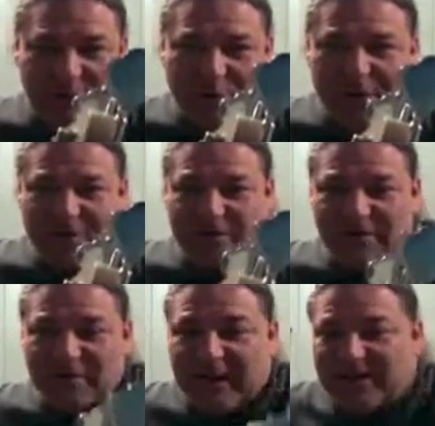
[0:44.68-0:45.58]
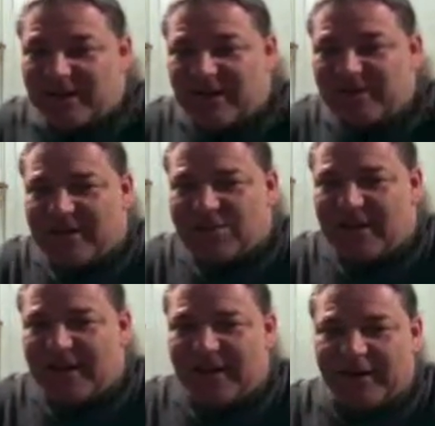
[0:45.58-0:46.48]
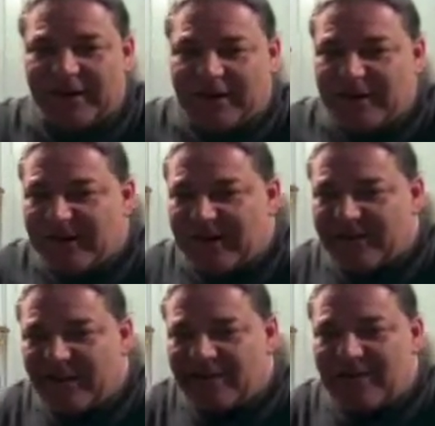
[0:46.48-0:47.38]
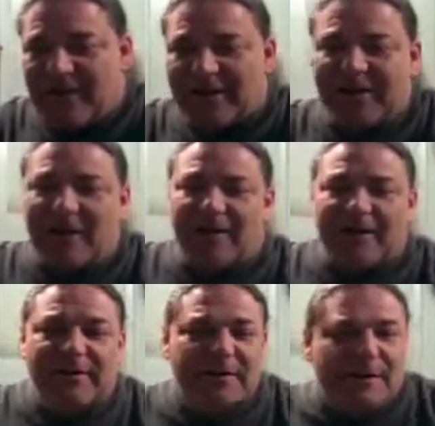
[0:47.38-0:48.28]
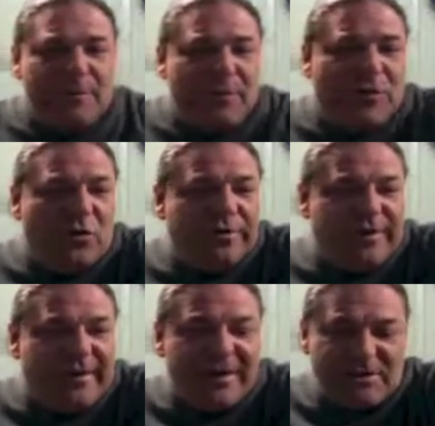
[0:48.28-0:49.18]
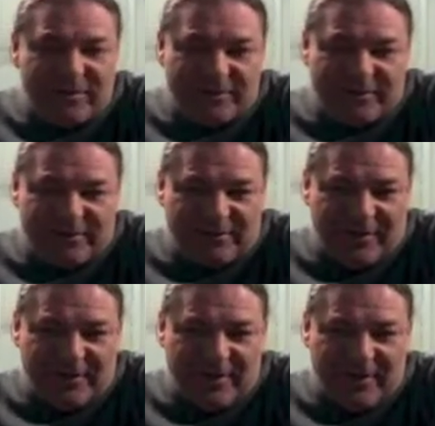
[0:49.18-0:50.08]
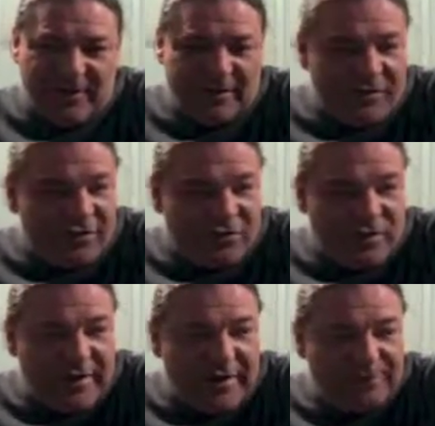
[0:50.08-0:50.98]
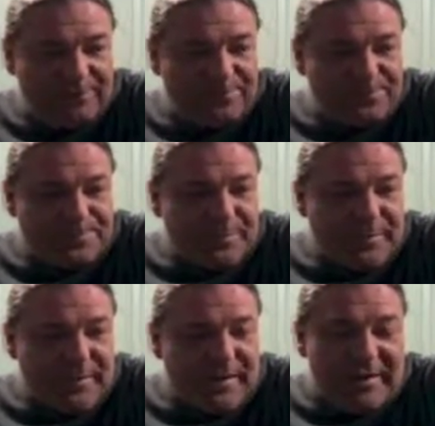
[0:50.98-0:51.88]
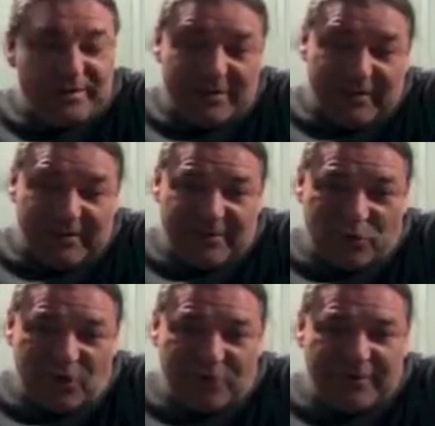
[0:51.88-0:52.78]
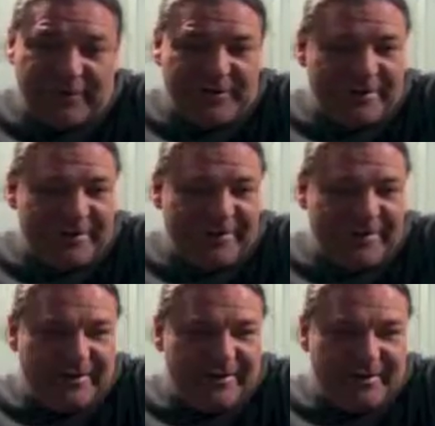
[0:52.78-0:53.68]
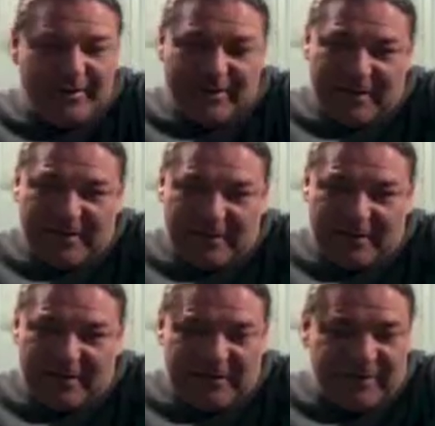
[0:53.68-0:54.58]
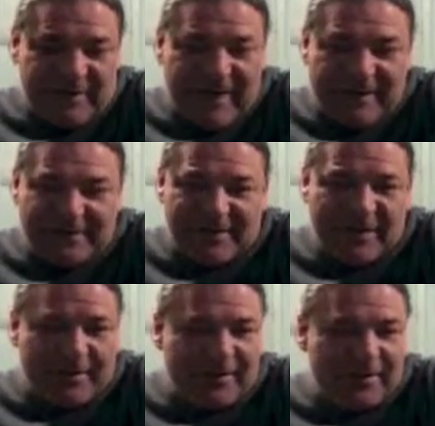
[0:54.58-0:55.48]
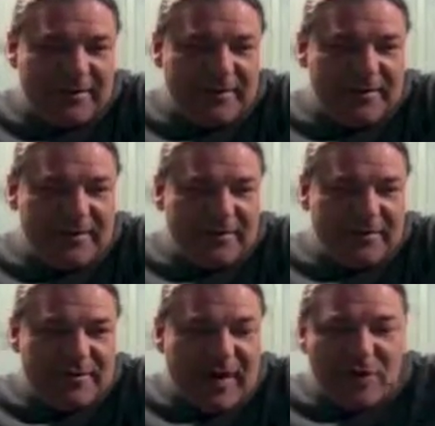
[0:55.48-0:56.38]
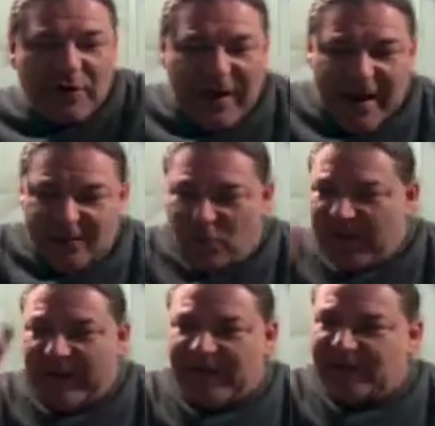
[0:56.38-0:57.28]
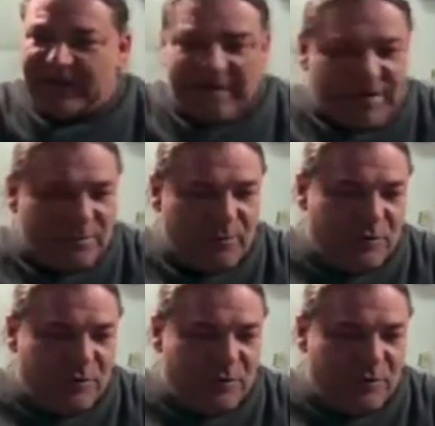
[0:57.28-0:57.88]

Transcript: The headstock's not shaking. The headstock's locked solid. Because the tension of the string is so close to the headstock, I don't have all that extra tension pulling the truss rod.